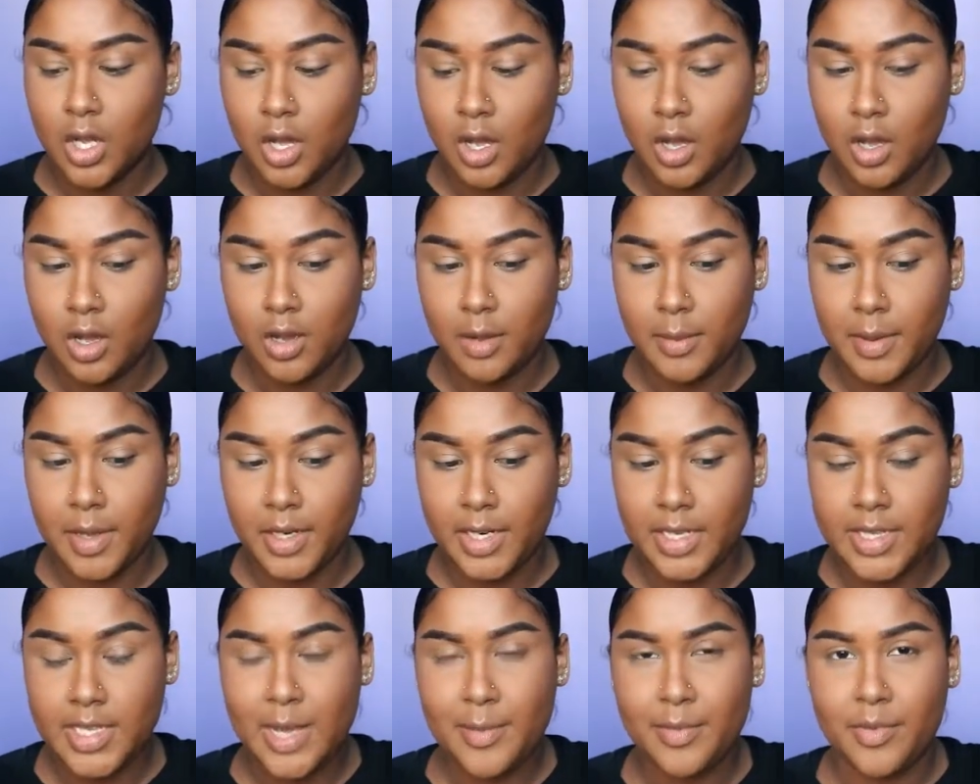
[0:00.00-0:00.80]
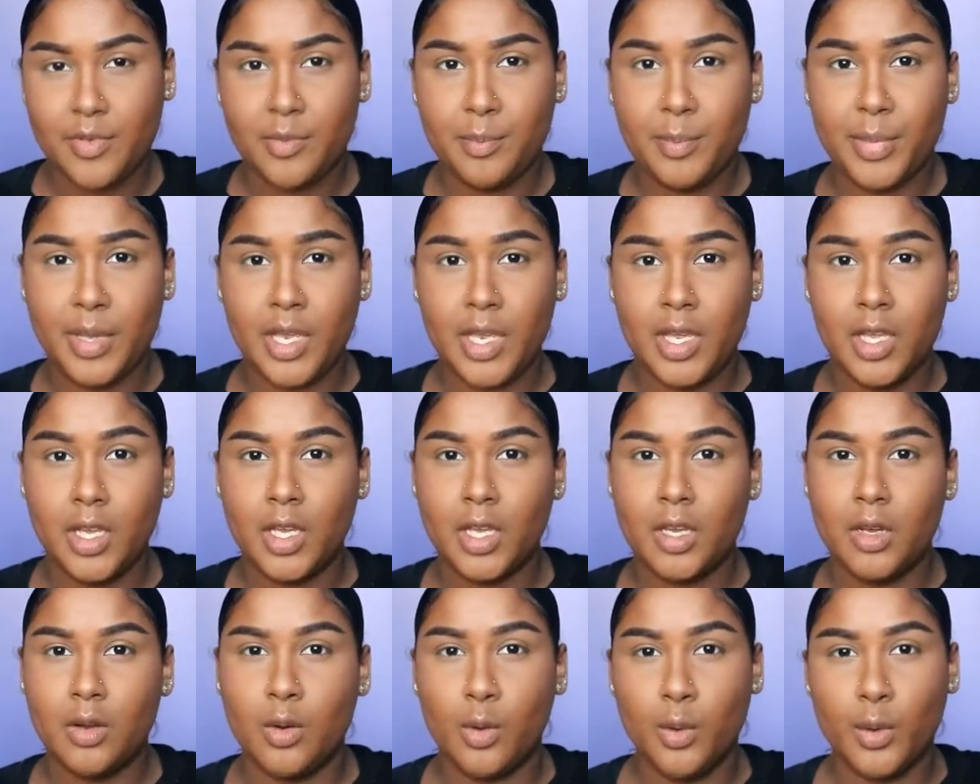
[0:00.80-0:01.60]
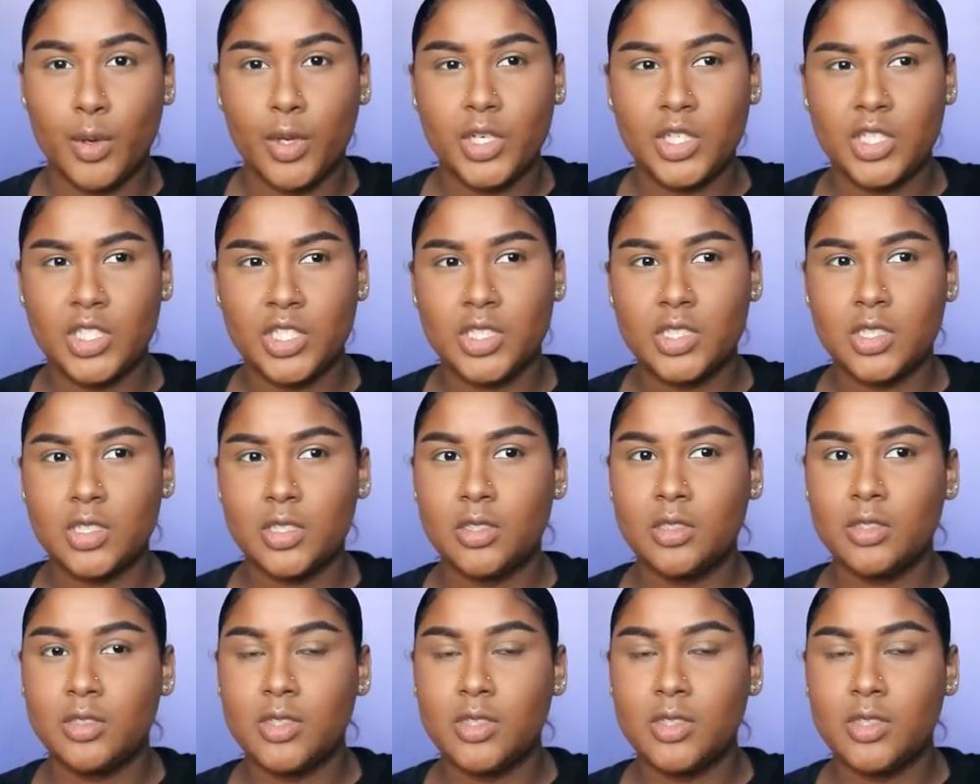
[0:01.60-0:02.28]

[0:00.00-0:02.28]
um, any type of pink orangish